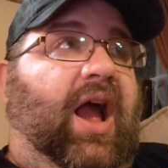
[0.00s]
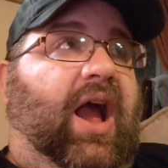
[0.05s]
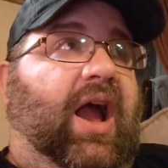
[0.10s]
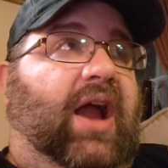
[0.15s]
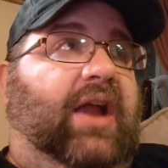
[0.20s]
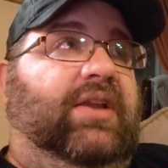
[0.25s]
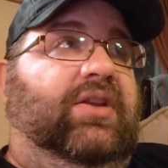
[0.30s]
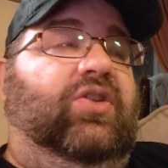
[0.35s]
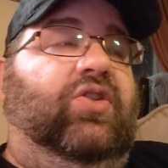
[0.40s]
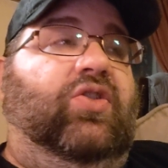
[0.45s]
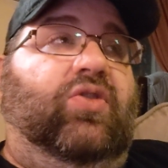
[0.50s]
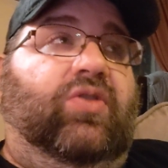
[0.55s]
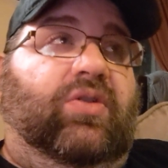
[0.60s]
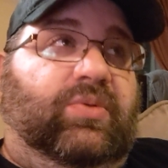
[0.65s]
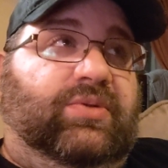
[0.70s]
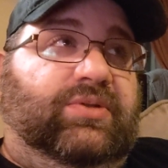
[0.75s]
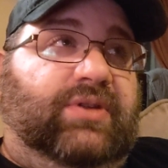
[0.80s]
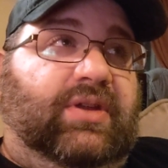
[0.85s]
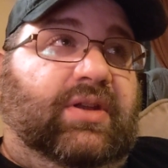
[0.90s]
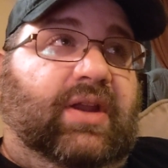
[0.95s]
I knew it
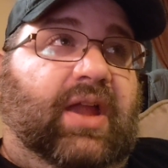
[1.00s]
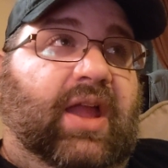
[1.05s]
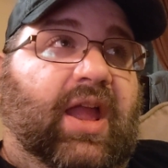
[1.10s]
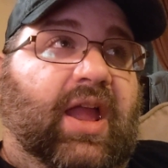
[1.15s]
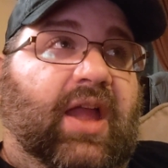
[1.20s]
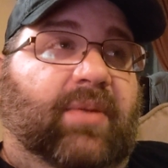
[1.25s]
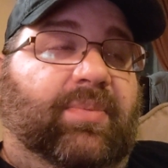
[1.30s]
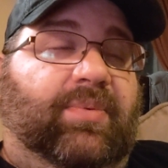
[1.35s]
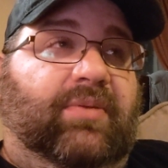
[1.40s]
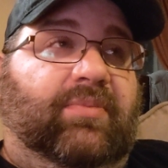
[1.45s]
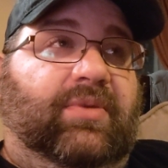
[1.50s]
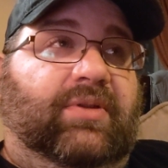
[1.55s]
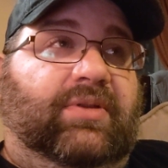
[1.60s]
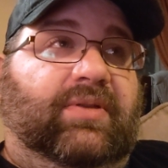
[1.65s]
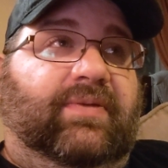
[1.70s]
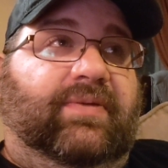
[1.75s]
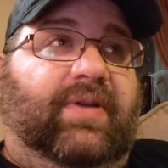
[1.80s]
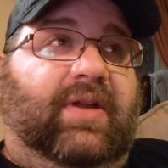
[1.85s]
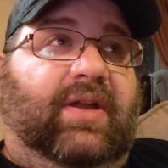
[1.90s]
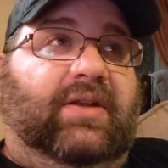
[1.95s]
was going to happen, but
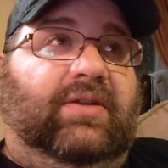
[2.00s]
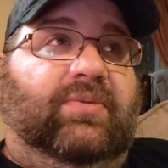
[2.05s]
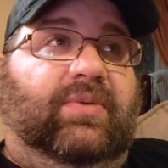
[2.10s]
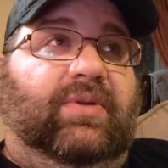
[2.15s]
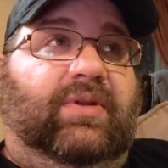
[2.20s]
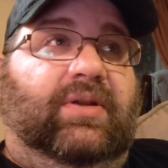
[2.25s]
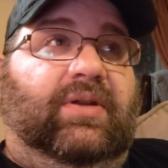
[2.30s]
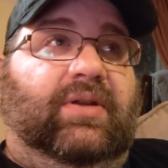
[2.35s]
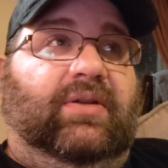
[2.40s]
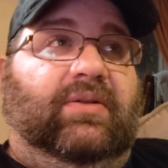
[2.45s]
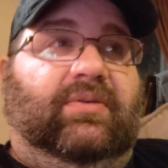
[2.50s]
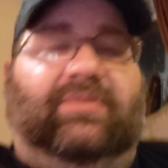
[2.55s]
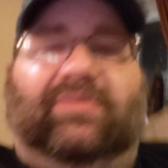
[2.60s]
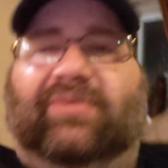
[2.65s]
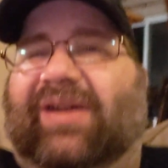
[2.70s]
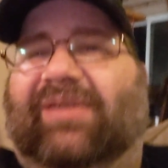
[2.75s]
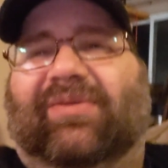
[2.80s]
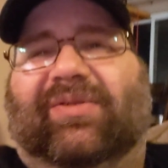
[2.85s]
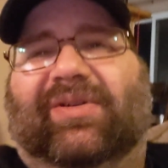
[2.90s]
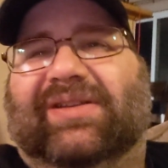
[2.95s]
the fact when... well, I've
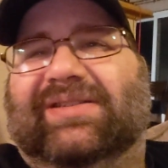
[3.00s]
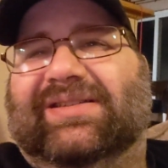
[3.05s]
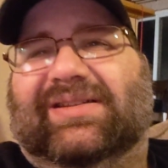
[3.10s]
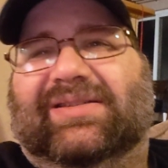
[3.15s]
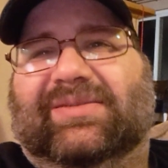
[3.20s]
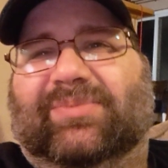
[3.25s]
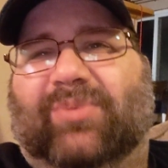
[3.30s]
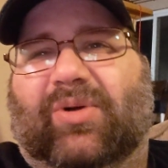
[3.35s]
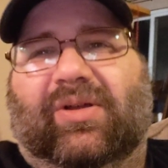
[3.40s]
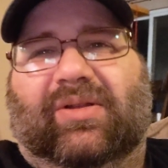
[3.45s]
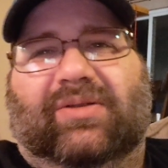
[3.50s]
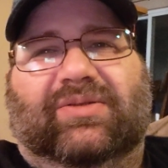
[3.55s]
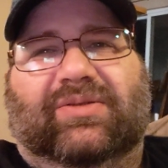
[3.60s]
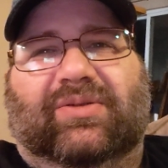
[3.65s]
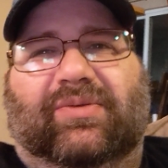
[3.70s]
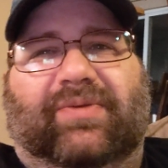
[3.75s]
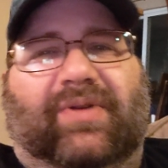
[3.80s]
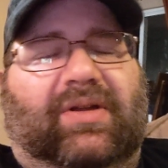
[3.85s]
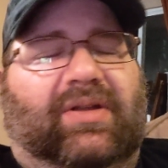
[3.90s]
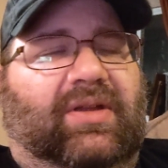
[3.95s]
already said spoilers, so
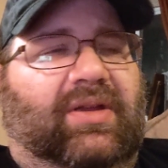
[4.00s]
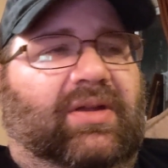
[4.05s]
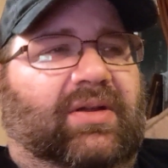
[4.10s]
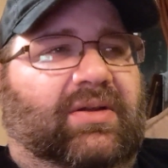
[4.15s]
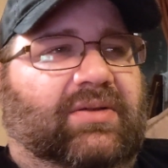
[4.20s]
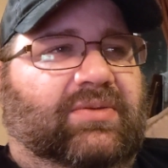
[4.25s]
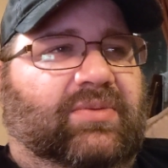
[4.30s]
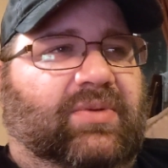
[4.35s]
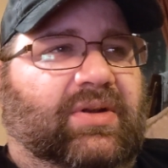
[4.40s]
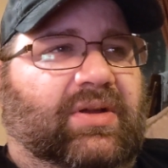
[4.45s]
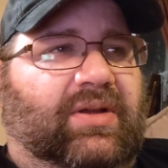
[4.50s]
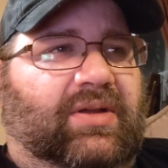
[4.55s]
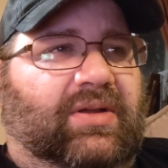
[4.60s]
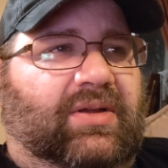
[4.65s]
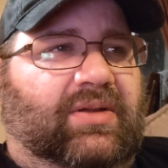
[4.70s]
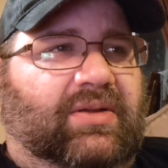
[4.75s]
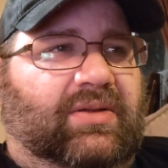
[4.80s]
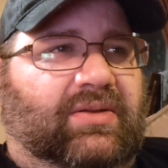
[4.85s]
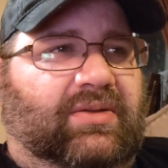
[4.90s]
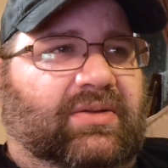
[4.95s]
who fucking cares? When
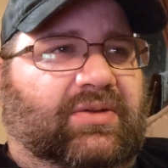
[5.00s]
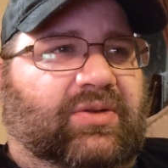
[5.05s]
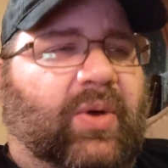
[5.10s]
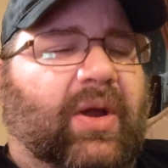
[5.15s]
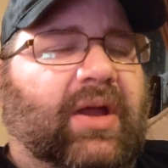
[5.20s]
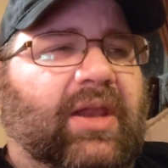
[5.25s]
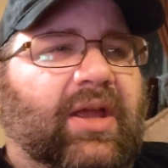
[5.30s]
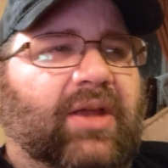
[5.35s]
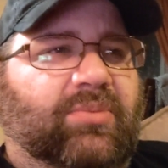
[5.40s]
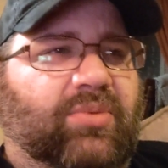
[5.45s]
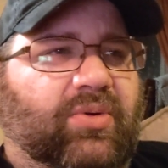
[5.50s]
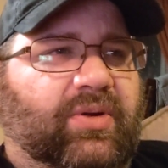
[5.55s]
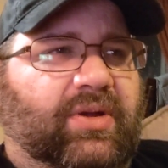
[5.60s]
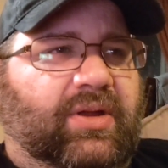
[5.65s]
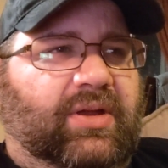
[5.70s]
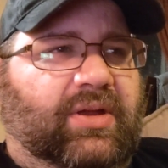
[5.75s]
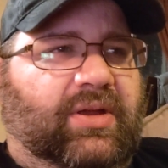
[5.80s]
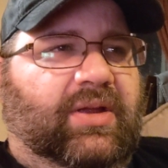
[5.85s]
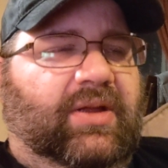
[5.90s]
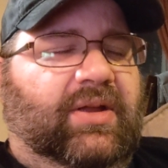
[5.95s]
Twilight
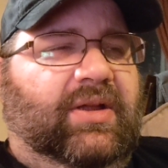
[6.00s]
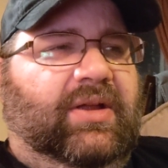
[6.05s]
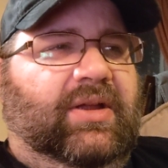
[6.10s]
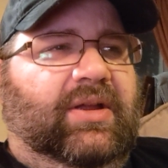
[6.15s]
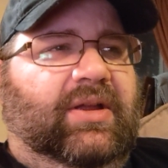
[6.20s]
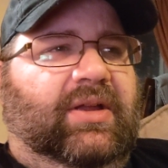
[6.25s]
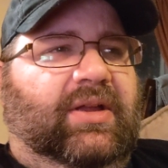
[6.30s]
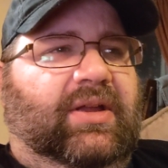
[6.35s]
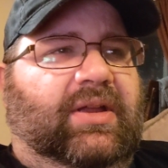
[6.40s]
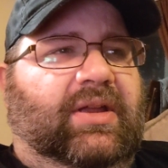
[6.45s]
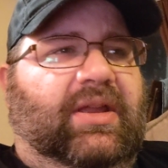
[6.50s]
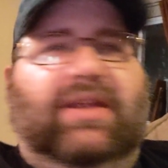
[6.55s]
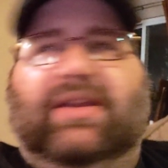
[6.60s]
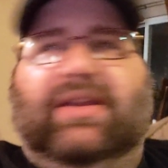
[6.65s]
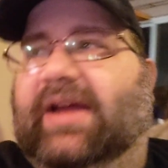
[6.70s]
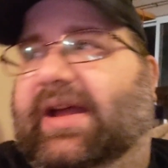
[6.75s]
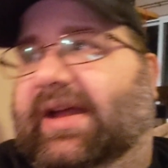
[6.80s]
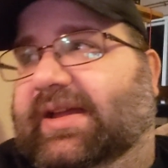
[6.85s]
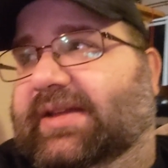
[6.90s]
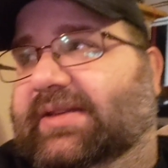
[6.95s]
Boy, he
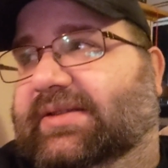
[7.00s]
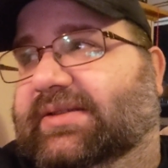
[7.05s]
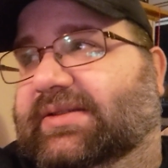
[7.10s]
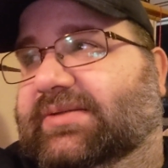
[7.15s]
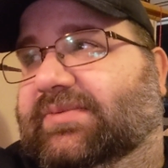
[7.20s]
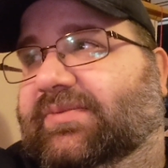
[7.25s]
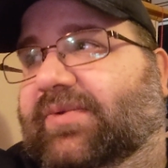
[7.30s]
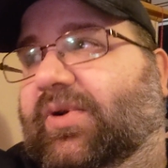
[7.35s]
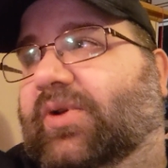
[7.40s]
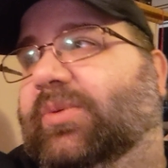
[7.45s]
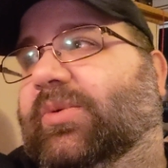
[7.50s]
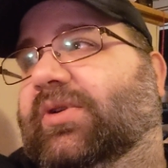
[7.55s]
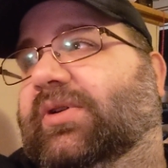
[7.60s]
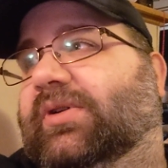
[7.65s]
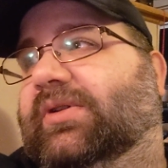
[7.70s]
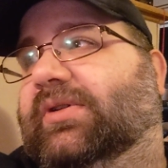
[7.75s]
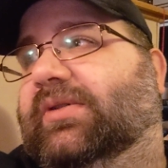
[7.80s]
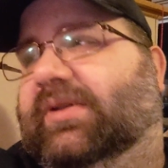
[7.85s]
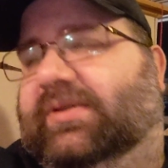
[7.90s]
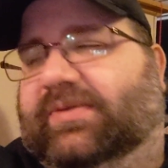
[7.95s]
dies. Voldemort...
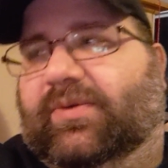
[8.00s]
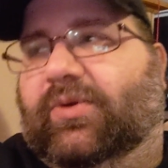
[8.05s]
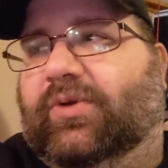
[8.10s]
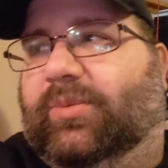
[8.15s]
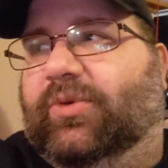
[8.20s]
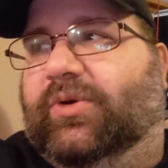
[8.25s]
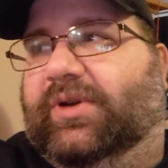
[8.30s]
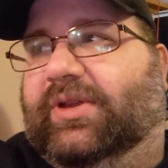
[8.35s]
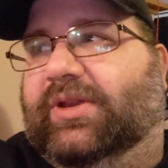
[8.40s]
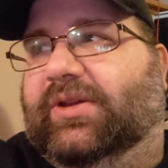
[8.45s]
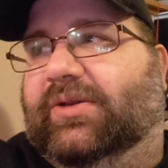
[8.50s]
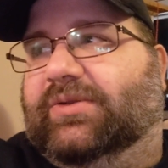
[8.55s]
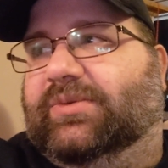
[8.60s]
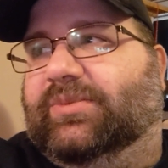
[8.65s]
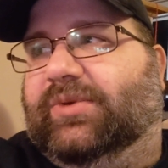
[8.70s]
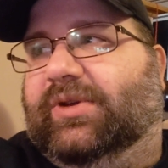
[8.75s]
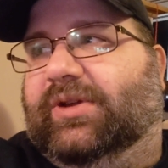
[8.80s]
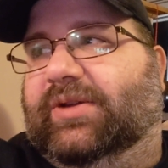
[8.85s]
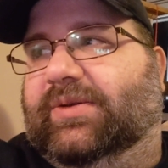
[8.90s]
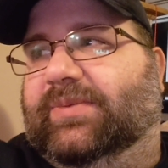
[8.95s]
It's Voldemort that kills him,
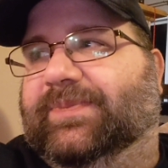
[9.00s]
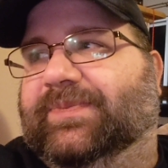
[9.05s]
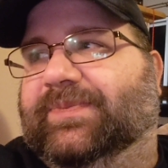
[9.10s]
right?